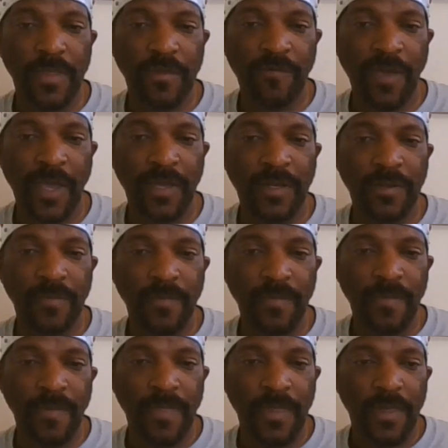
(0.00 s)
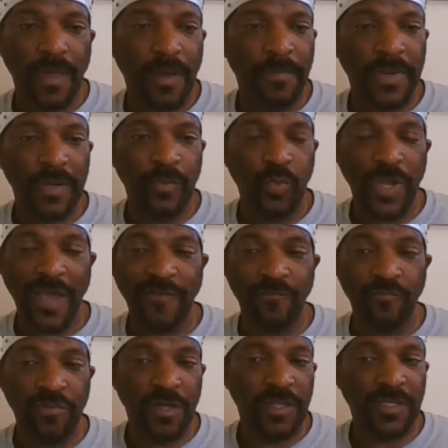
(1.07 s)
Right? I mean, we
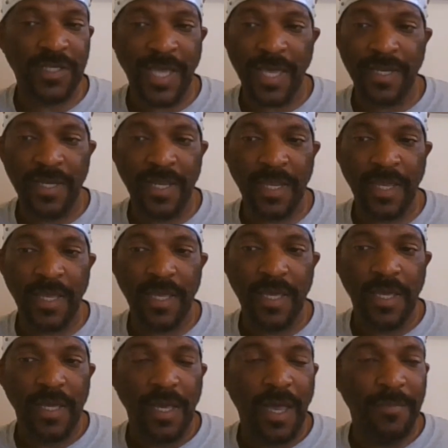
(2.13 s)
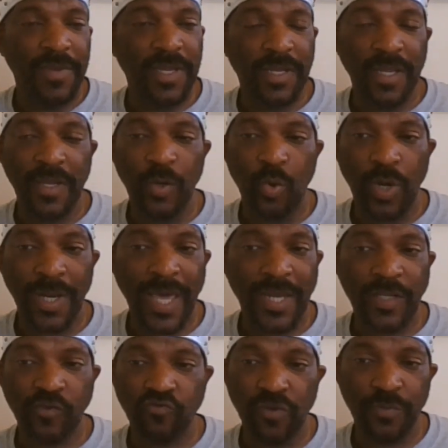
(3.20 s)
have brothers out there. I mean, they know a lot
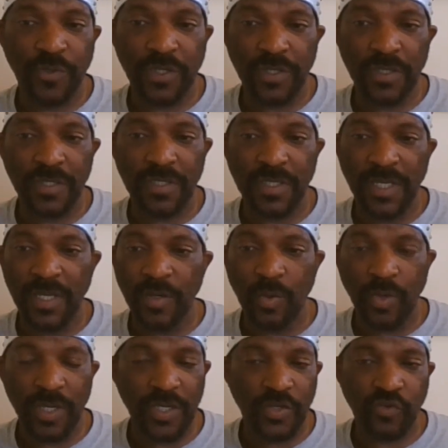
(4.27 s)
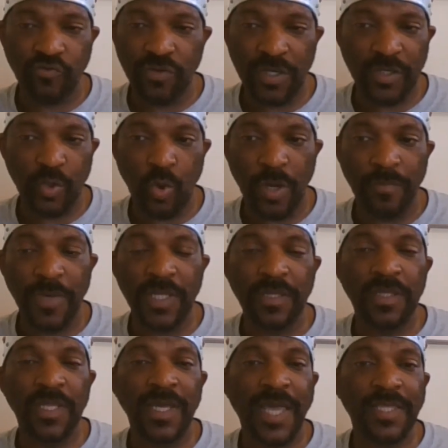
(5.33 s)
of scriptures, they know history and so on,
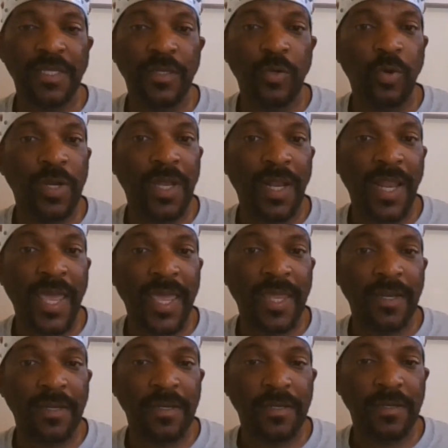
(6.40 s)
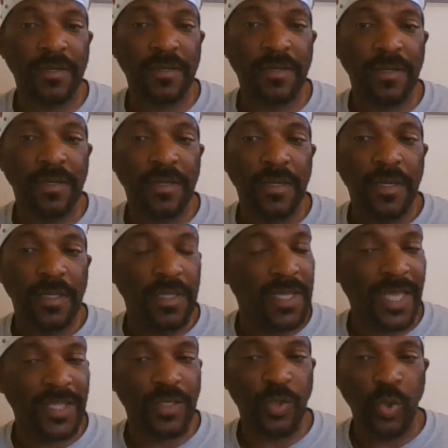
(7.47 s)
but they got to know their land. They
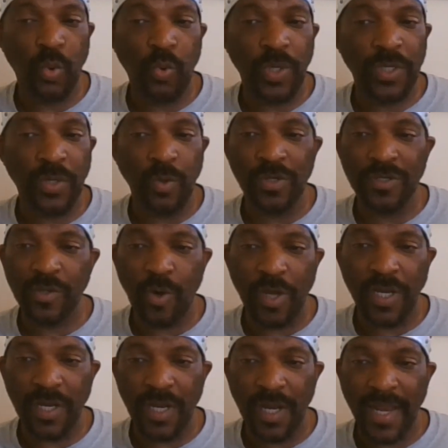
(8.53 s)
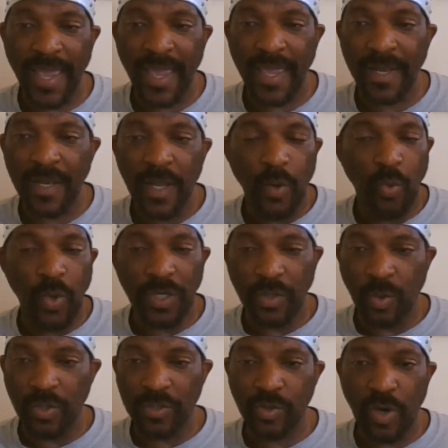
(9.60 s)
got to know what goes on in the land, what
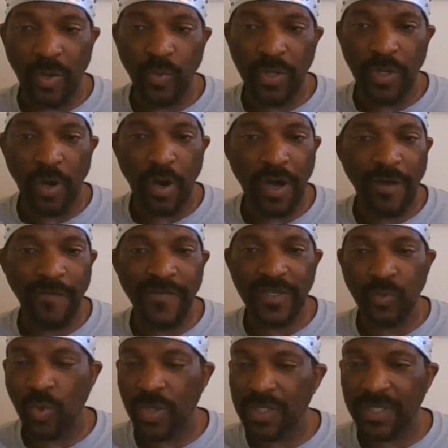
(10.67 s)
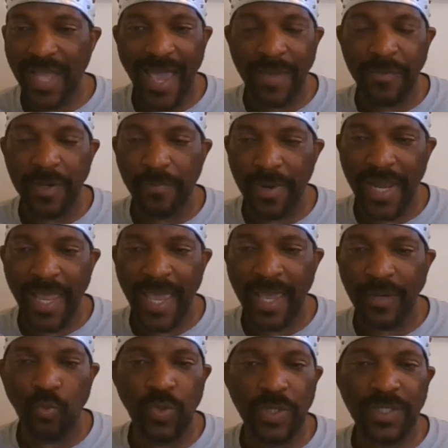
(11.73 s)
goes on with the harvest, what time to
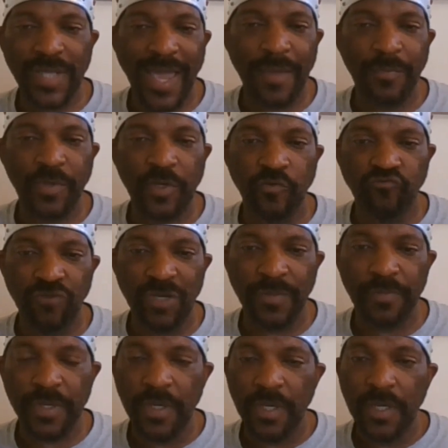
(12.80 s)
plant, what time to reap.